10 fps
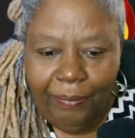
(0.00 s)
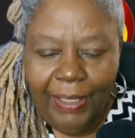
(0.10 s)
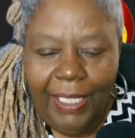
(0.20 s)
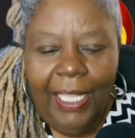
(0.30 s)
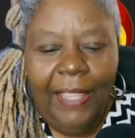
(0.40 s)

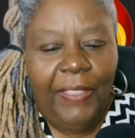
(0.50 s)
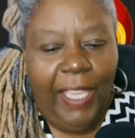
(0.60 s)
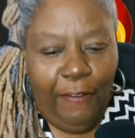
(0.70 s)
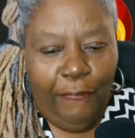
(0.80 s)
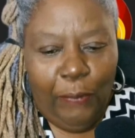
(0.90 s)

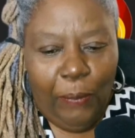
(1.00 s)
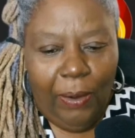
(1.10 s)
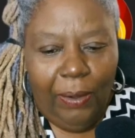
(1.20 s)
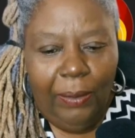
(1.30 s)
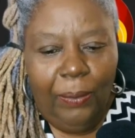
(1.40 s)
Therefore,
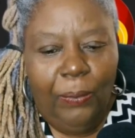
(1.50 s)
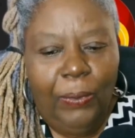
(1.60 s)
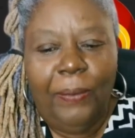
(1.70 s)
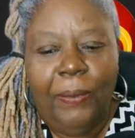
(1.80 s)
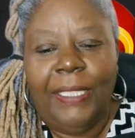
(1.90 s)
we
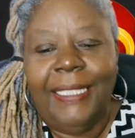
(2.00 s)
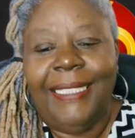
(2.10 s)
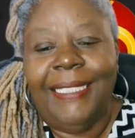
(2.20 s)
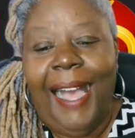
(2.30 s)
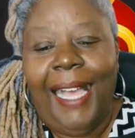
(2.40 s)
will
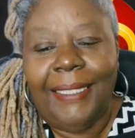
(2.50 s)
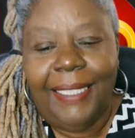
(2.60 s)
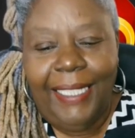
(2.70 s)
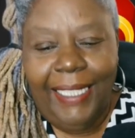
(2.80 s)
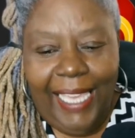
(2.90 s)
not
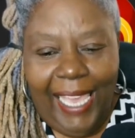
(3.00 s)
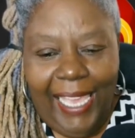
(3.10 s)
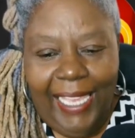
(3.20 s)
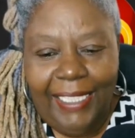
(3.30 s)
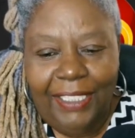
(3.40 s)

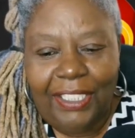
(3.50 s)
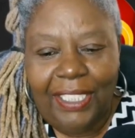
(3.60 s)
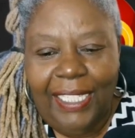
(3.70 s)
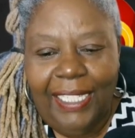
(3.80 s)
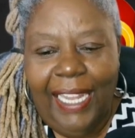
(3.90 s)
engage
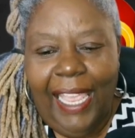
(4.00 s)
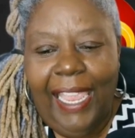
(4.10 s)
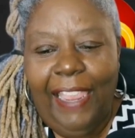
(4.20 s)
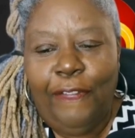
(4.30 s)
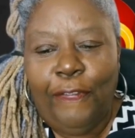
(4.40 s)
in a
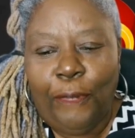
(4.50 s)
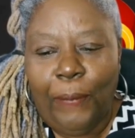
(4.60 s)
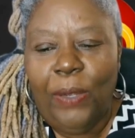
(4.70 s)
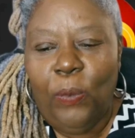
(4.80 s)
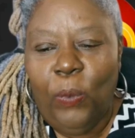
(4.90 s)

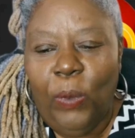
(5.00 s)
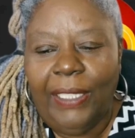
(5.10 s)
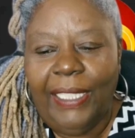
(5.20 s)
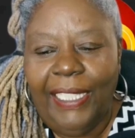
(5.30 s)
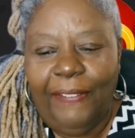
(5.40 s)
free-willing
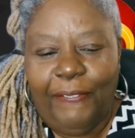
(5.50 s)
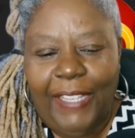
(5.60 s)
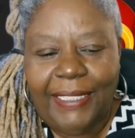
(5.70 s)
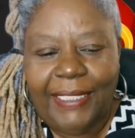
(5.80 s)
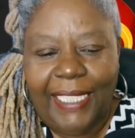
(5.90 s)

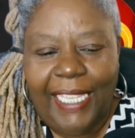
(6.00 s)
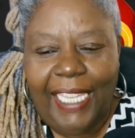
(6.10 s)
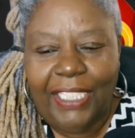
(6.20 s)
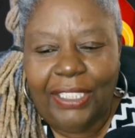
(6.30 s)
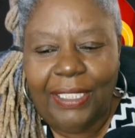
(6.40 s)

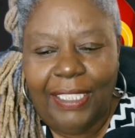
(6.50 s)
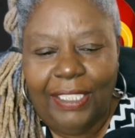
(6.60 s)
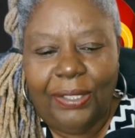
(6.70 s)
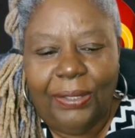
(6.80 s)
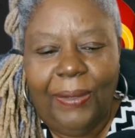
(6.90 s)
investigation
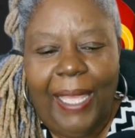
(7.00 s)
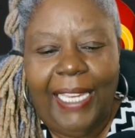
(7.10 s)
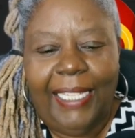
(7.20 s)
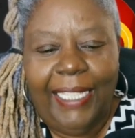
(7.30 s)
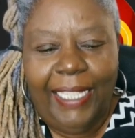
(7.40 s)
into a
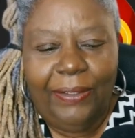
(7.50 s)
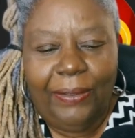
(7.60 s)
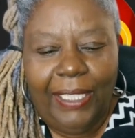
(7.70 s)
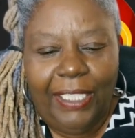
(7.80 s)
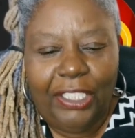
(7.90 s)
legal
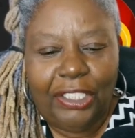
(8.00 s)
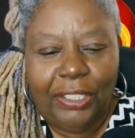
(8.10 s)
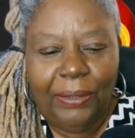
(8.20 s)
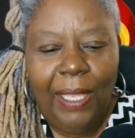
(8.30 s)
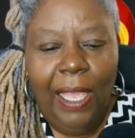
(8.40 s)
issue
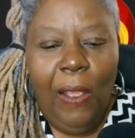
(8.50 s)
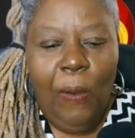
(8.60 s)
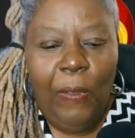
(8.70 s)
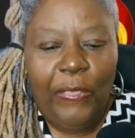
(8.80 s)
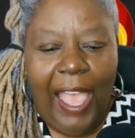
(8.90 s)

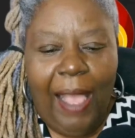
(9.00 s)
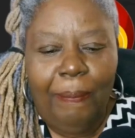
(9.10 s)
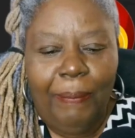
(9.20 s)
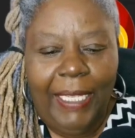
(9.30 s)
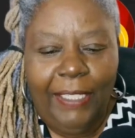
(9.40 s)
without
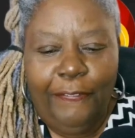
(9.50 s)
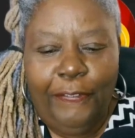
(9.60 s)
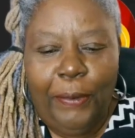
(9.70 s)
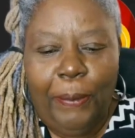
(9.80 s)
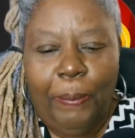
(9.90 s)
meaningful
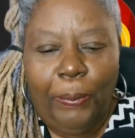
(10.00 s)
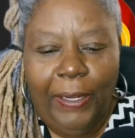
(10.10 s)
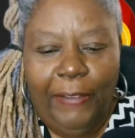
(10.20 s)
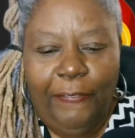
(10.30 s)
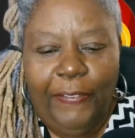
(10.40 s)

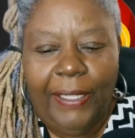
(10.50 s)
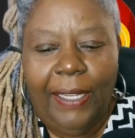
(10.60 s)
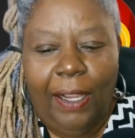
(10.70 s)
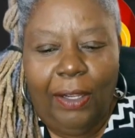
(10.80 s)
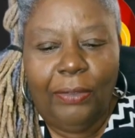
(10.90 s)
briefing
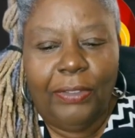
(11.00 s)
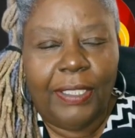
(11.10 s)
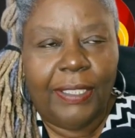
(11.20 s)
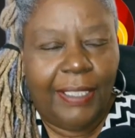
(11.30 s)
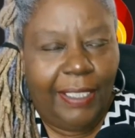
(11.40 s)
on the
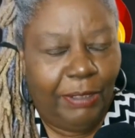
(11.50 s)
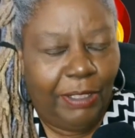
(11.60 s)
subject.